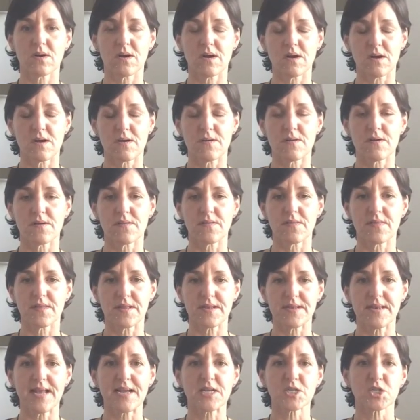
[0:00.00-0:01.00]

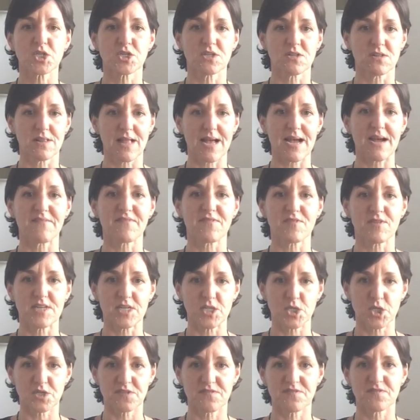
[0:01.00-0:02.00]
the national
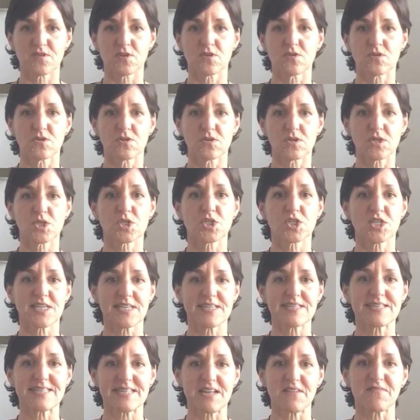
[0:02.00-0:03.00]
average for
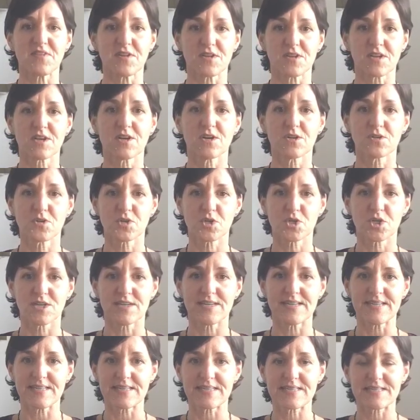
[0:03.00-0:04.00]
G7
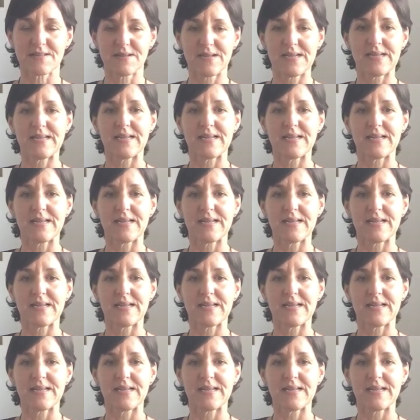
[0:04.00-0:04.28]
countries